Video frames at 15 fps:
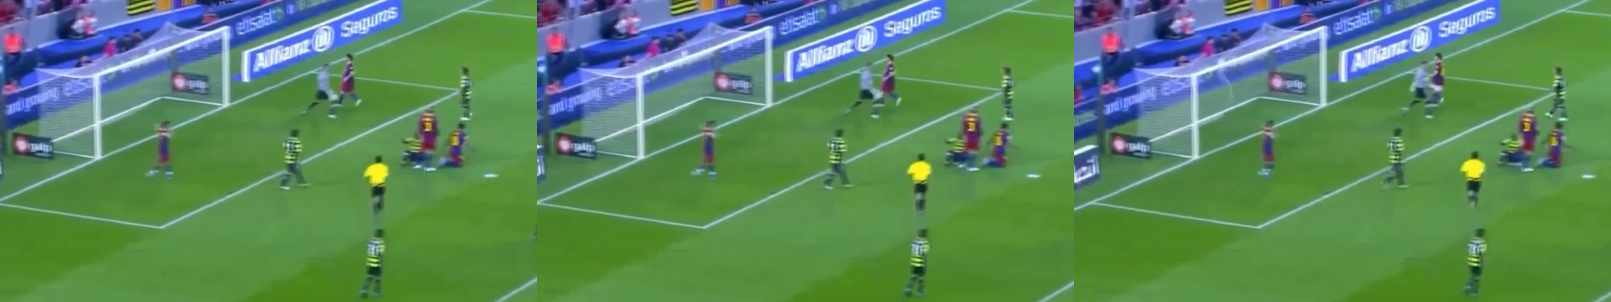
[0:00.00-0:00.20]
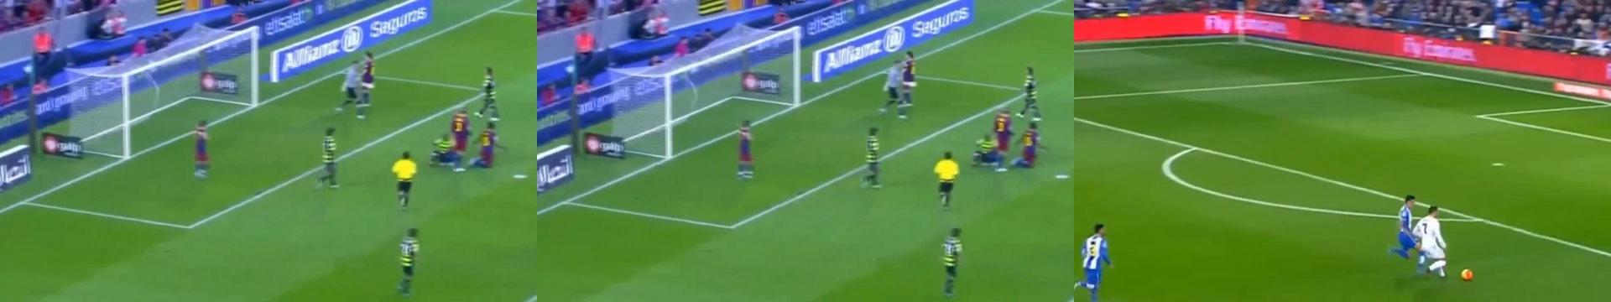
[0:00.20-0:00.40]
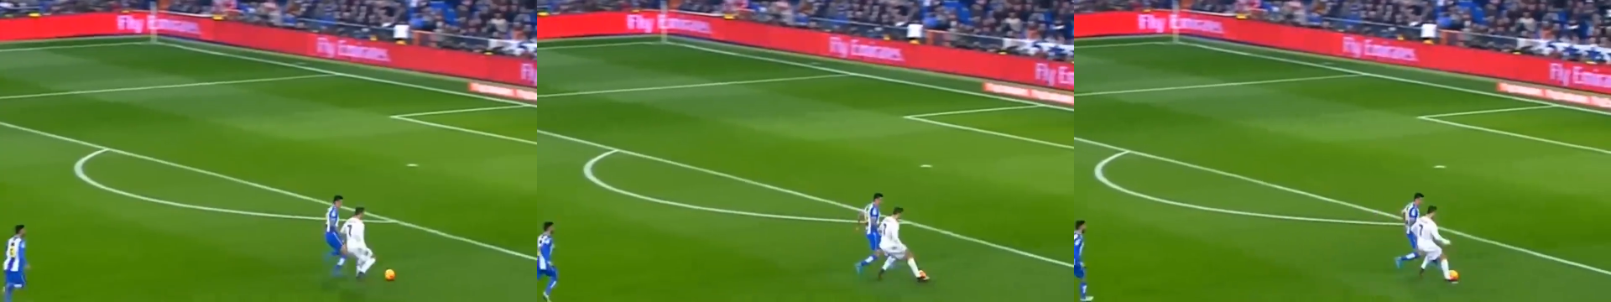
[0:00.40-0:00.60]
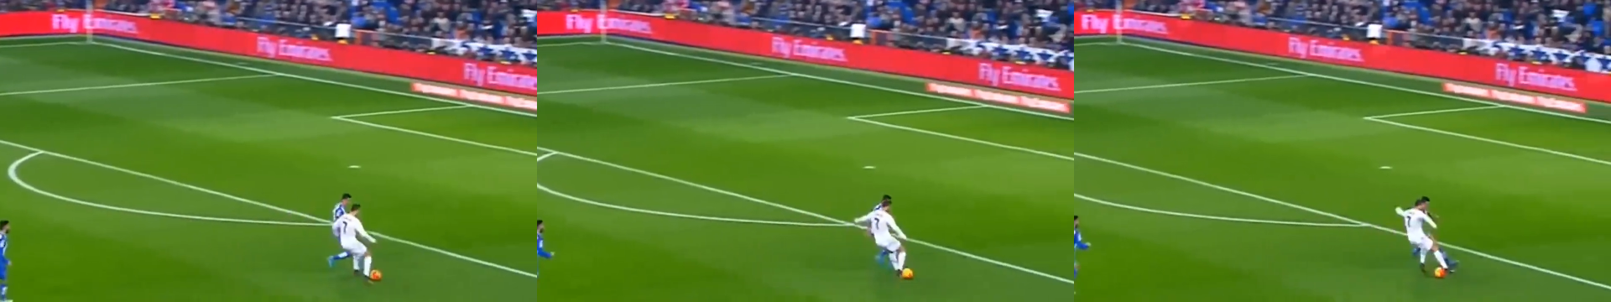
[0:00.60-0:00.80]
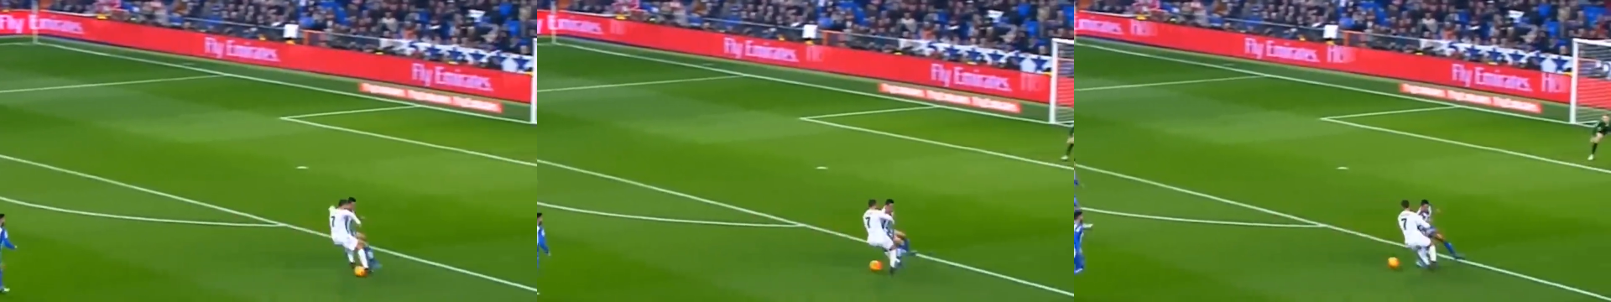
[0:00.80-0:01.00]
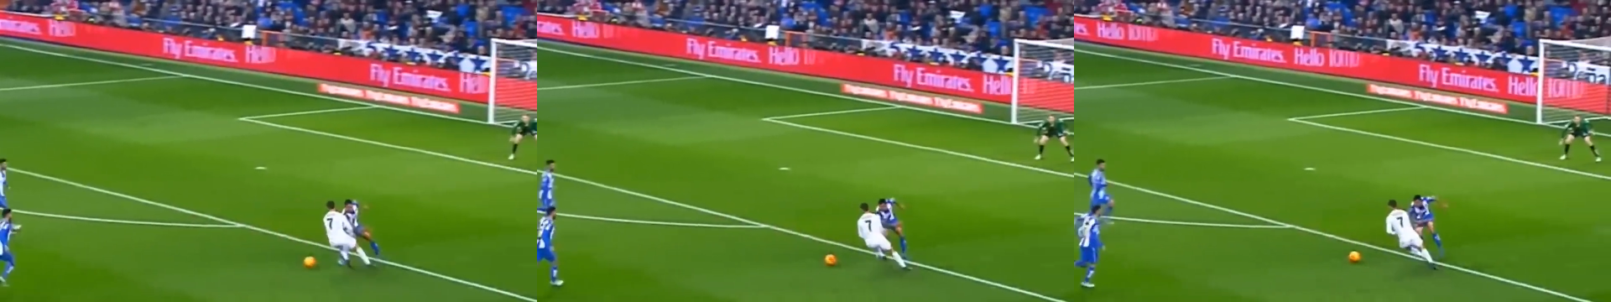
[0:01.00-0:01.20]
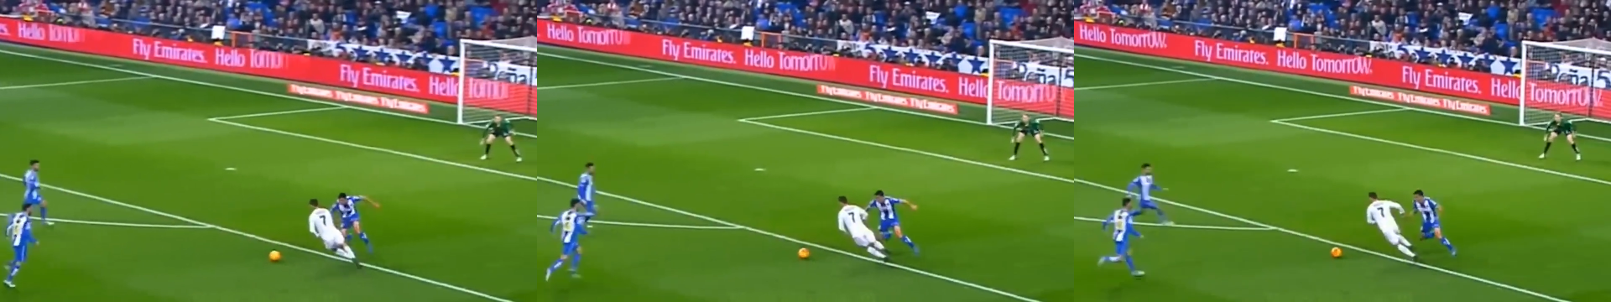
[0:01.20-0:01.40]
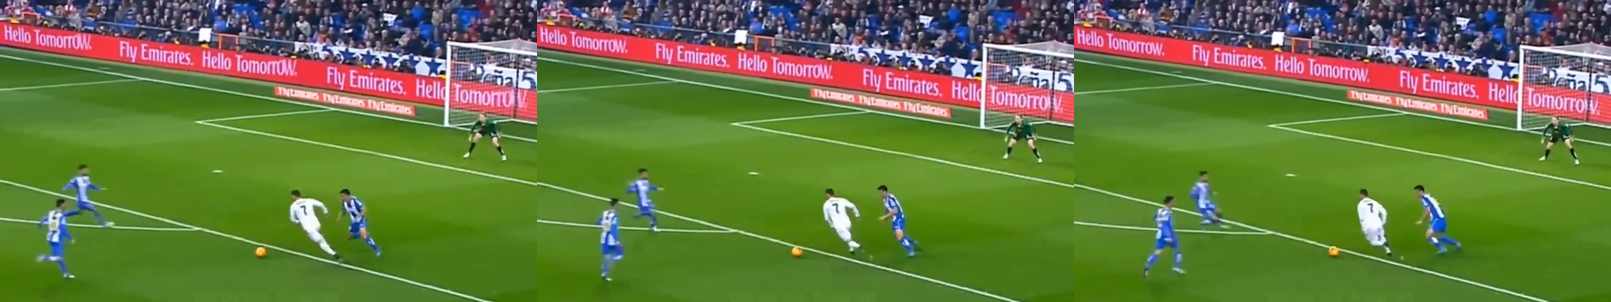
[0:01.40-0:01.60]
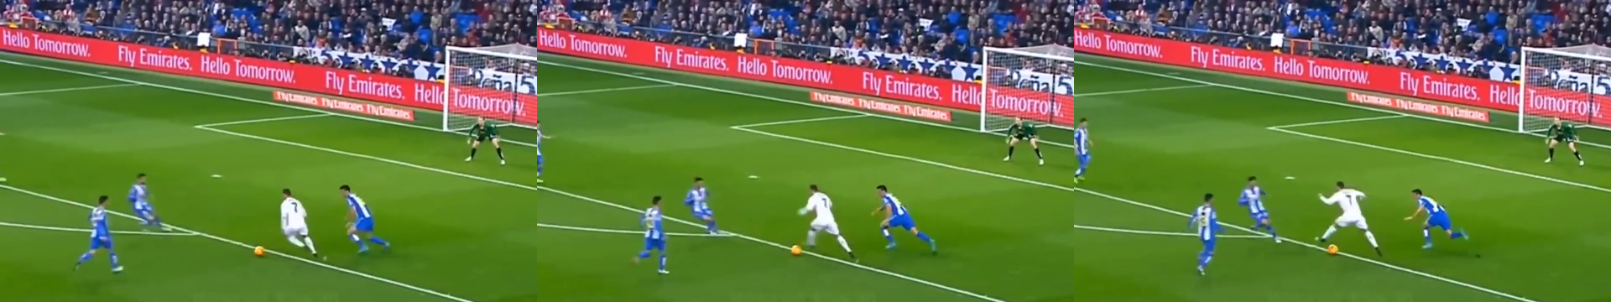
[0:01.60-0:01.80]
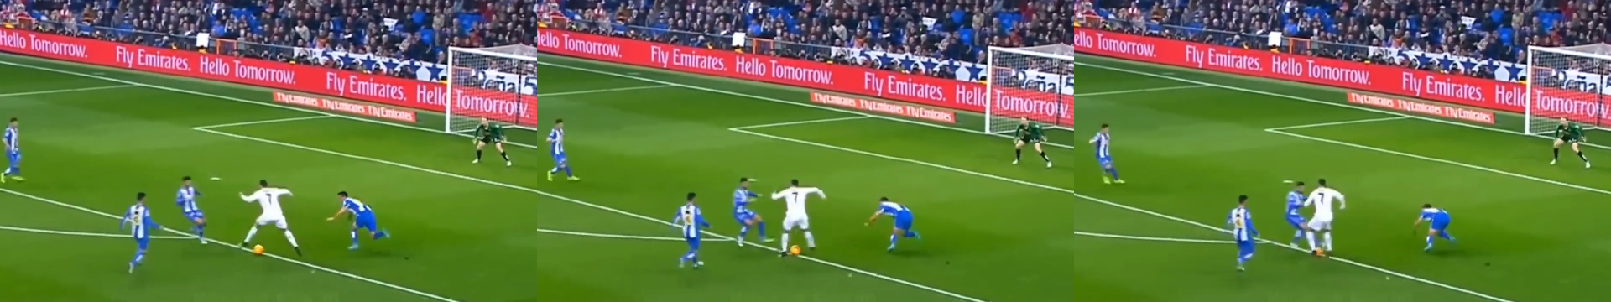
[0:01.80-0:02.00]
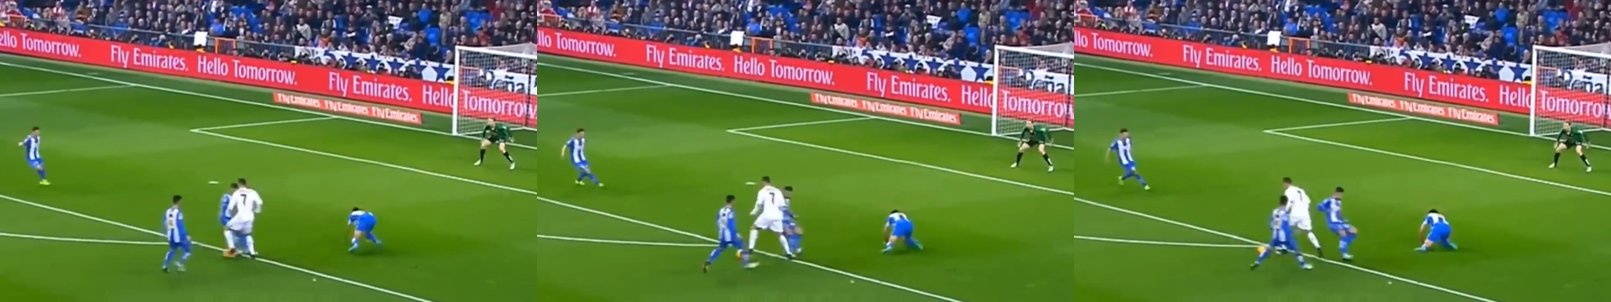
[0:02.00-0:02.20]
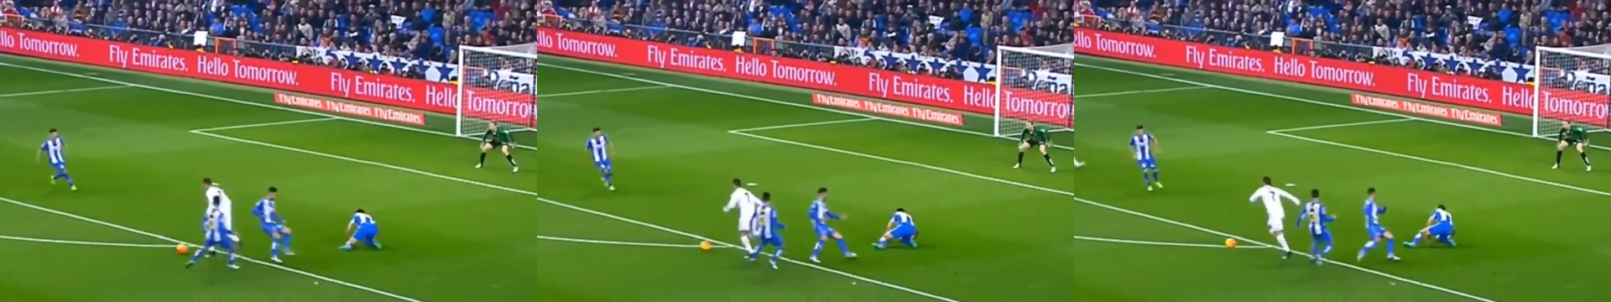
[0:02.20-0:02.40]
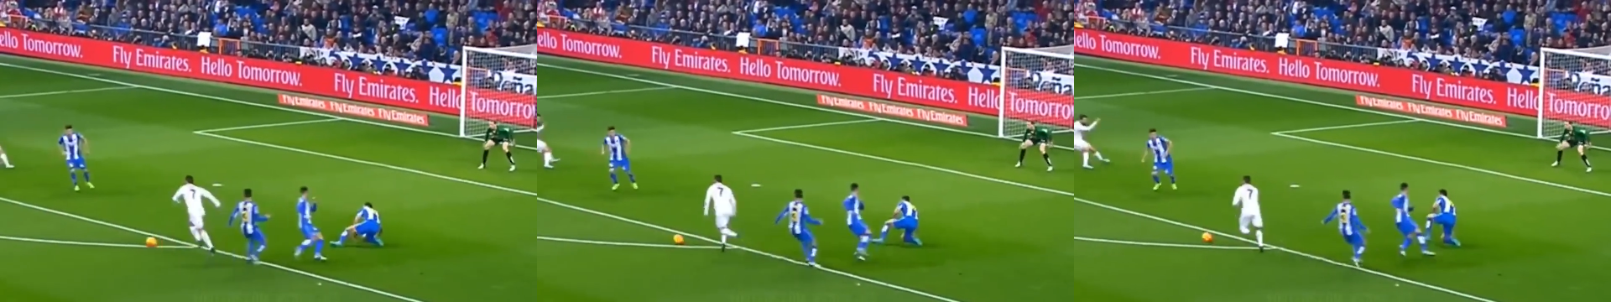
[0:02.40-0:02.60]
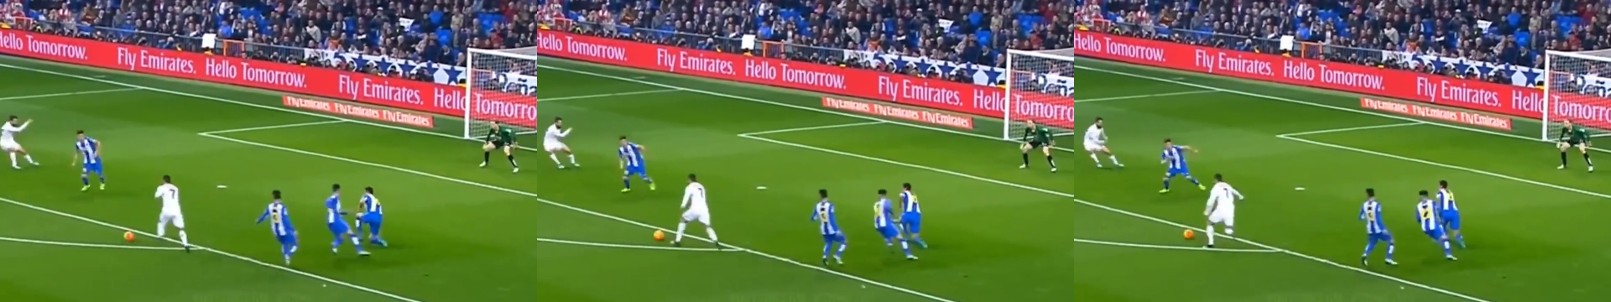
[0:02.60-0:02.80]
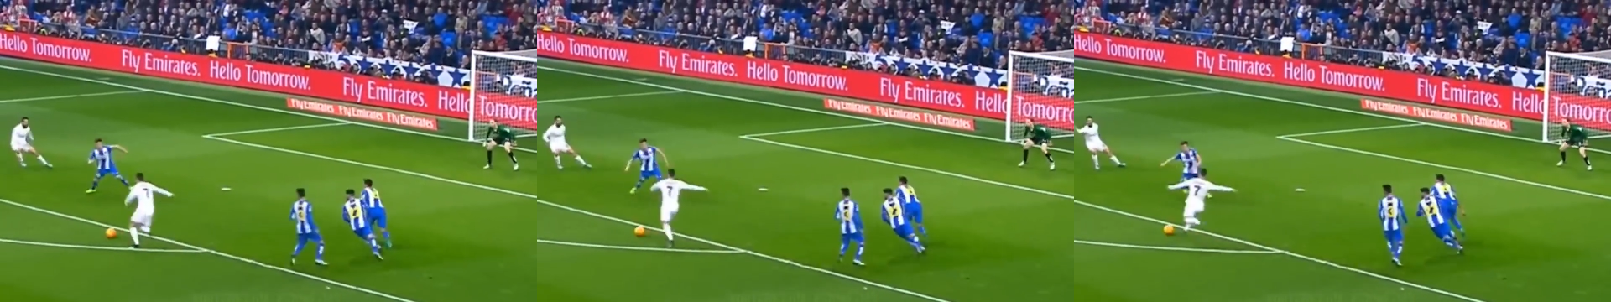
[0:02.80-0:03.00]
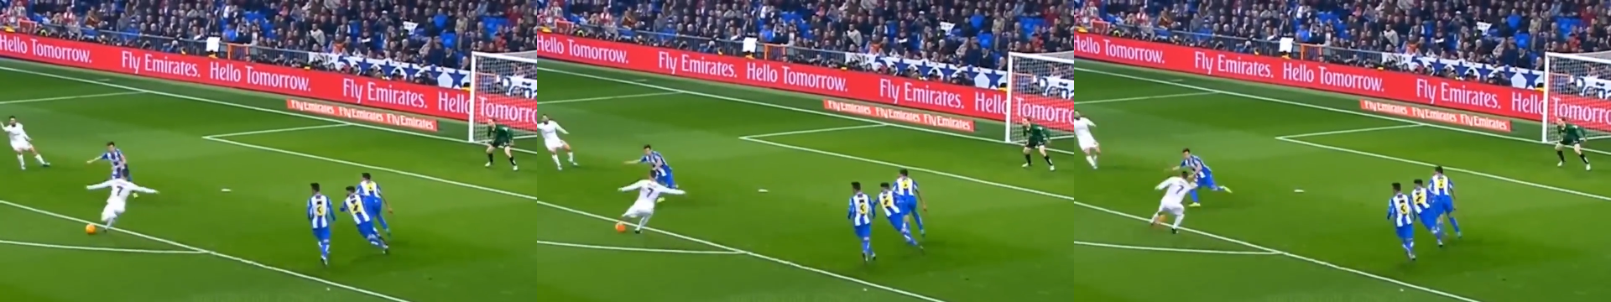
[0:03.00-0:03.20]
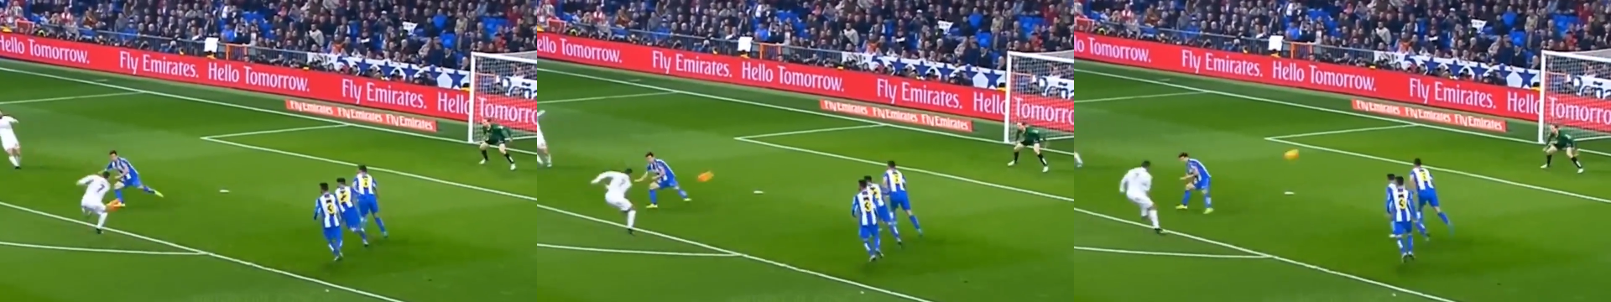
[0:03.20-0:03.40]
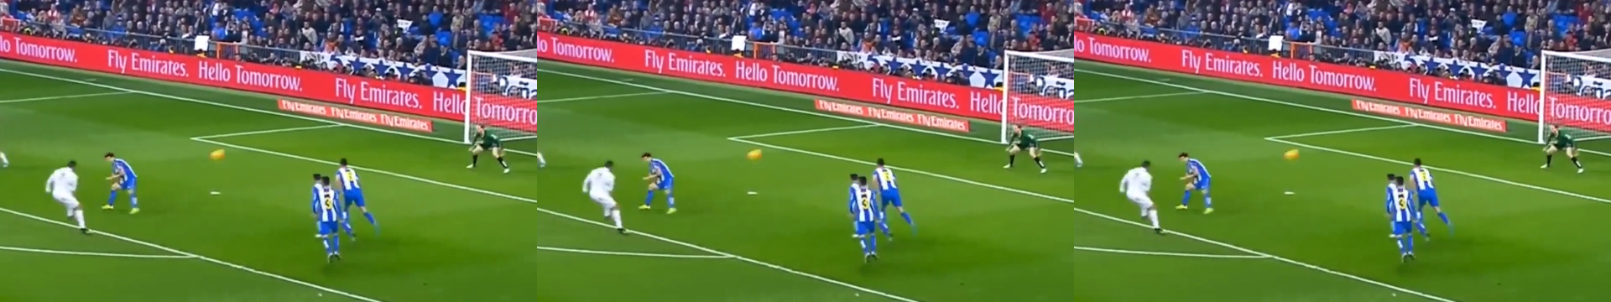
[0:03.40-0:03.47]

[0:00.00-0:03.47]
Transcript: Nobody's mouth can be seen.